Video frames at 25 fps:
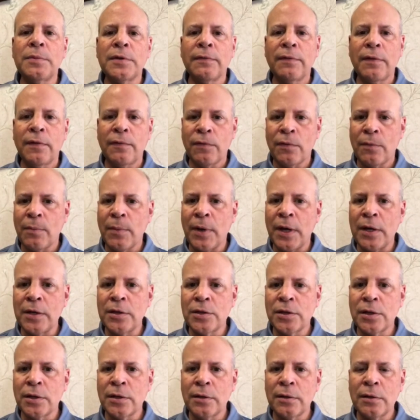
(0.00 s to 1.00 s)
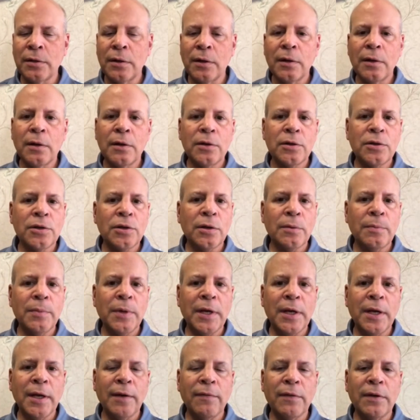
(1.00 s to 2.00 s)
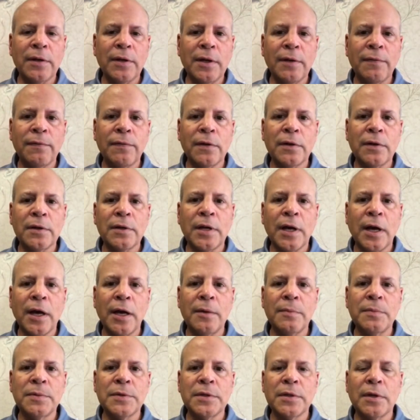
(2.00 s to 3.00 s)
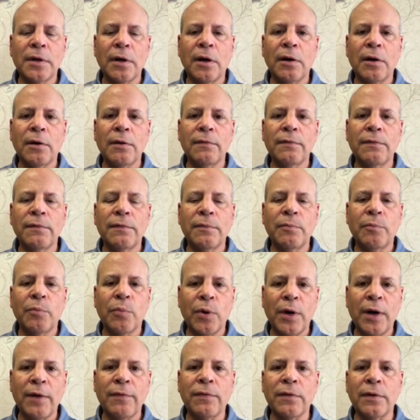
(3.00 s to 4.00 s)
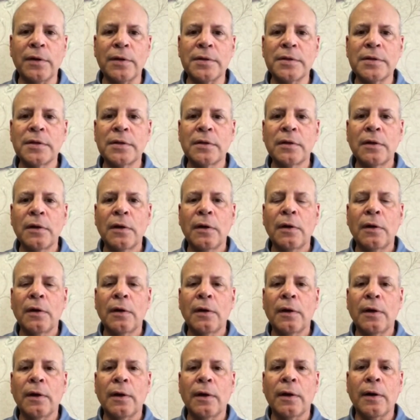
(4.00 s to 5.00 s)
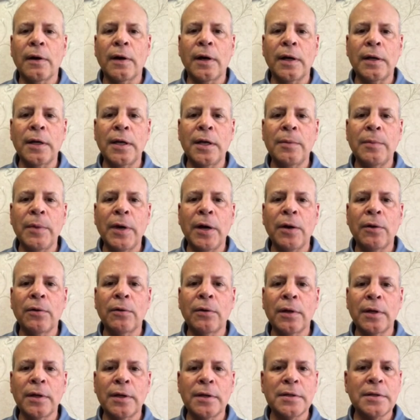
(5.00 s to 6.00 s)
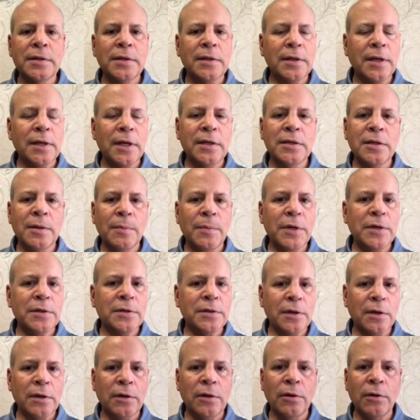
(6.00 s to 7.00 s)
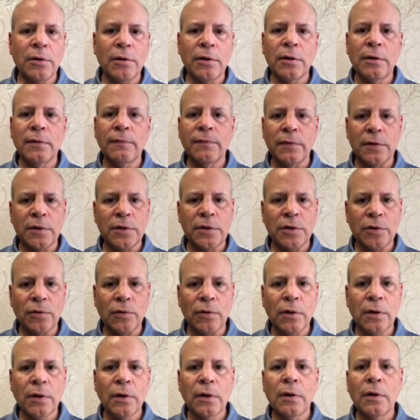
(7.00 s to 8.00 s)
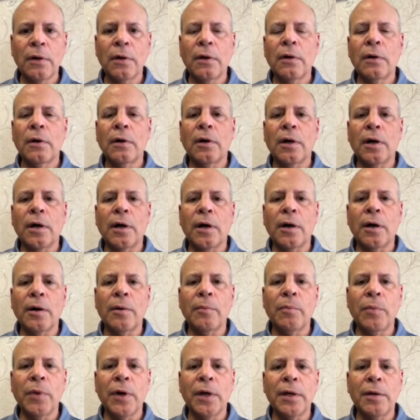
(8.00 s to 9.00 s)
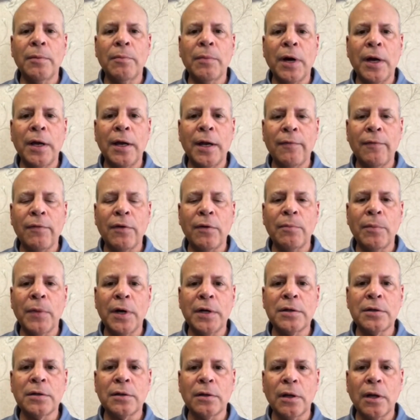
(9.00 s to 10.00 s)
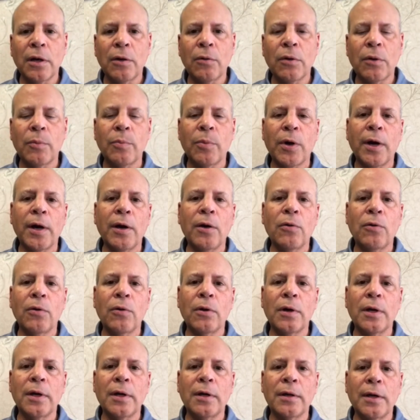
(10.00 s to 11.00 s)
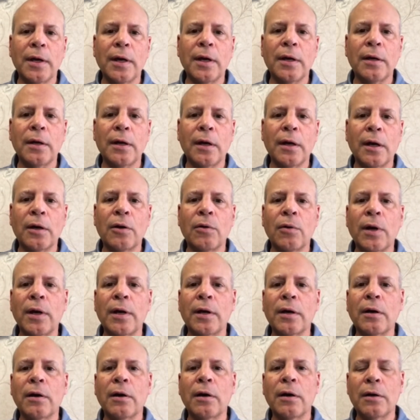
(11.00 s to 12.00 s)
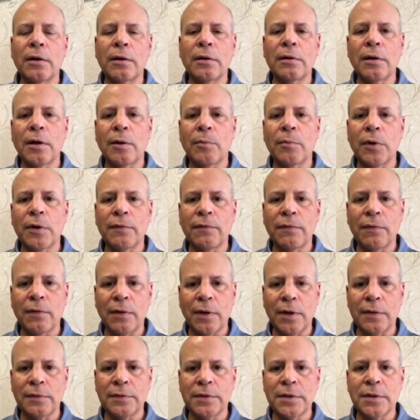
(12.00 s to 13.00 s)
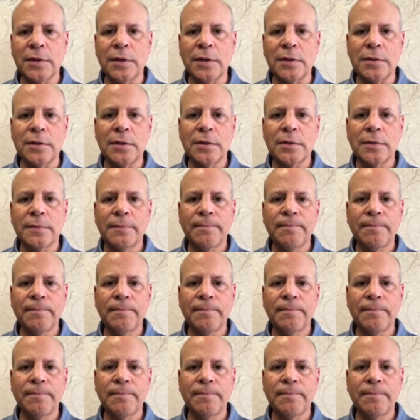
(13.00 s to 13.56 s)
of information should be given different types of preference. An email list needs to be secured for sure, but it might have a much lower priority than a credit card number, for instance.